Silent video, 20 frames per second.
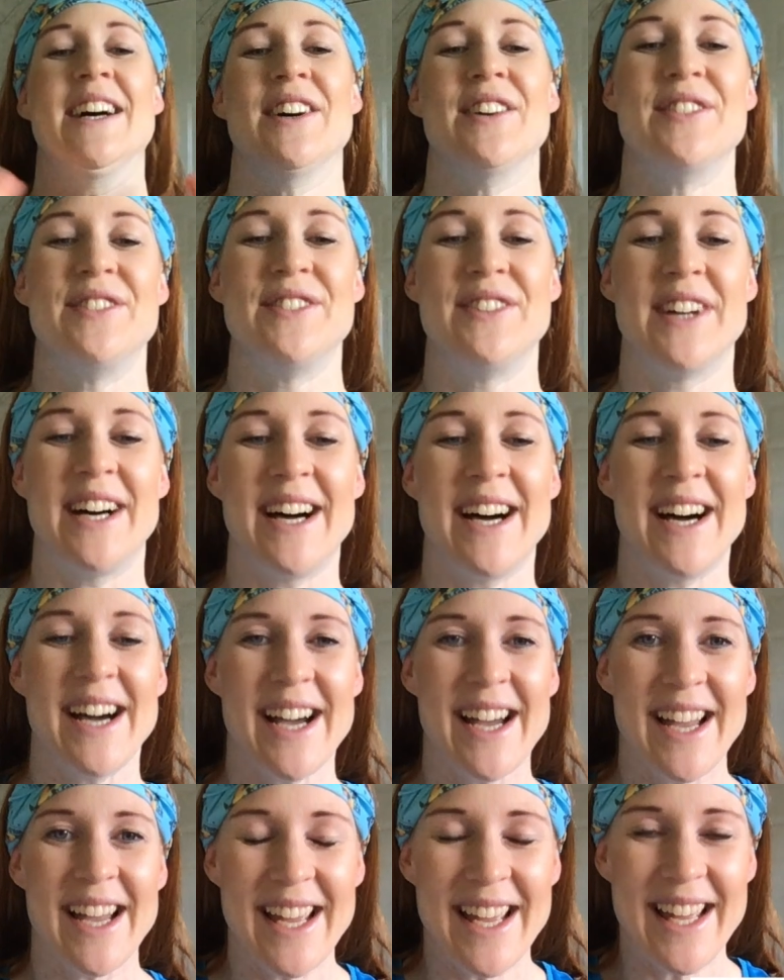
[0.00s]

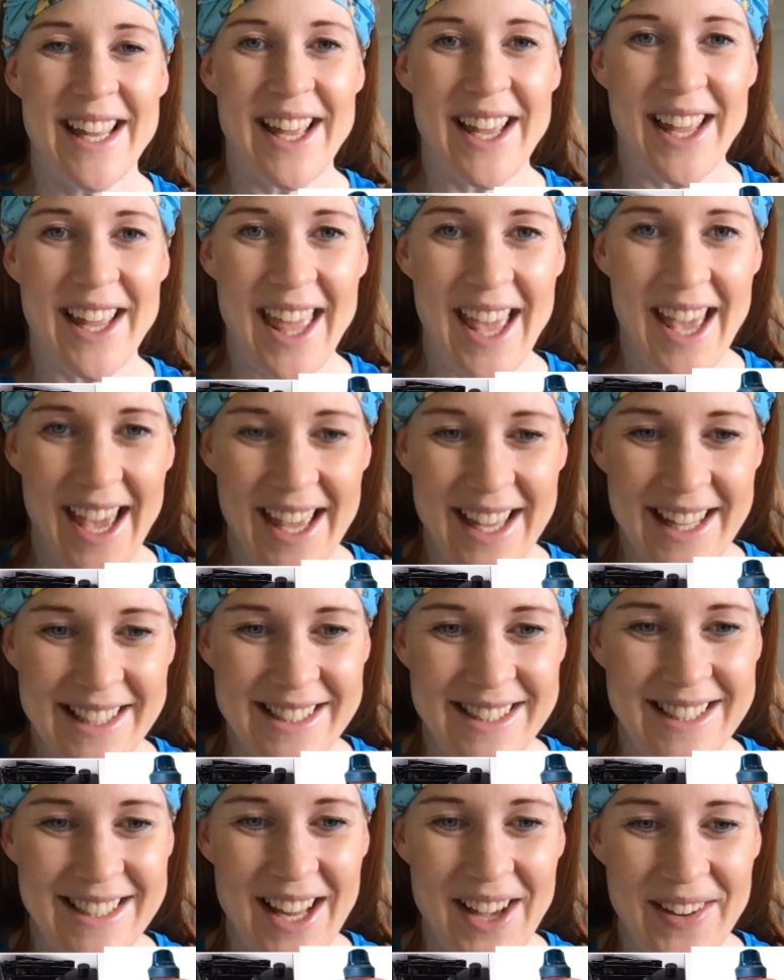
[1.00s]
Right. Okay.
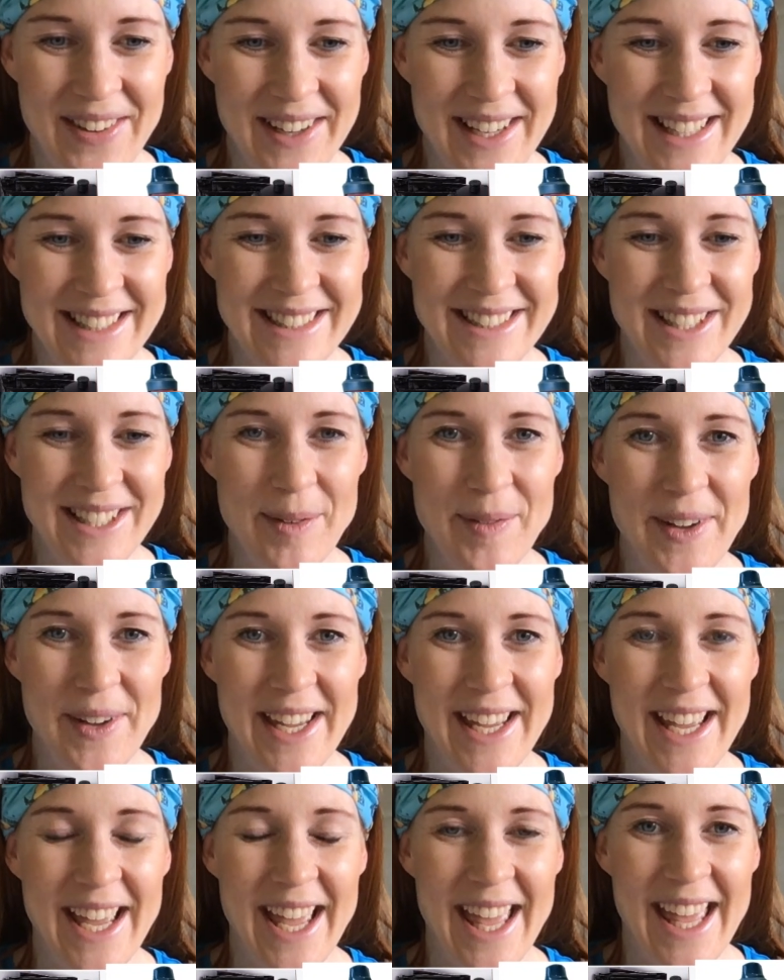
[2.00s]
Slowing,
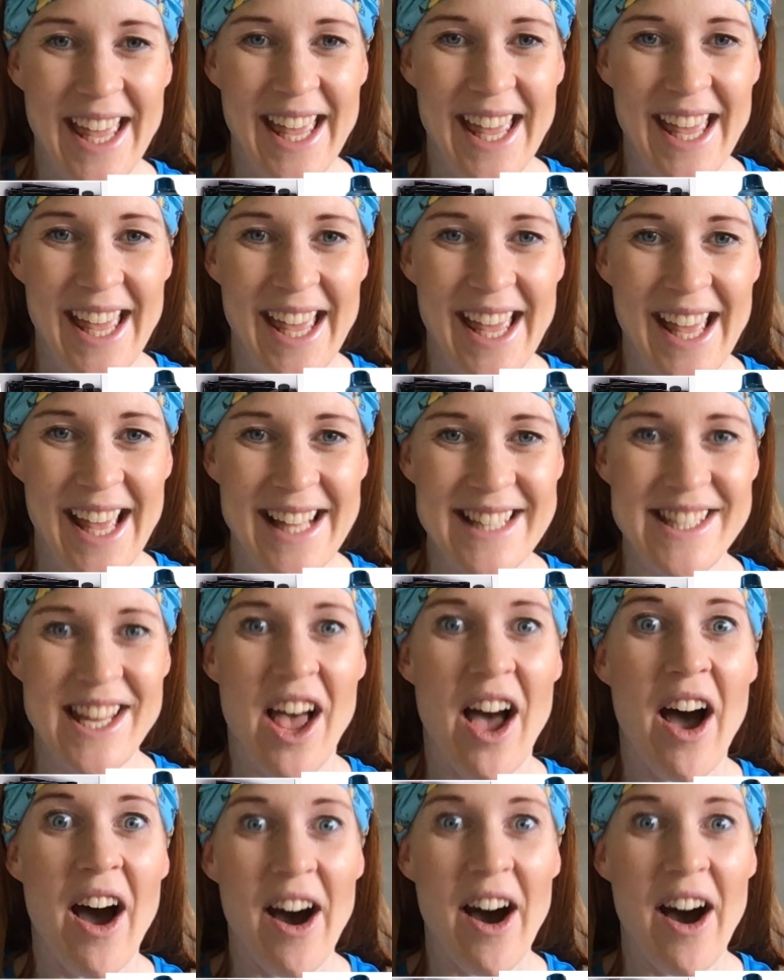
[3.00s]
stopping it.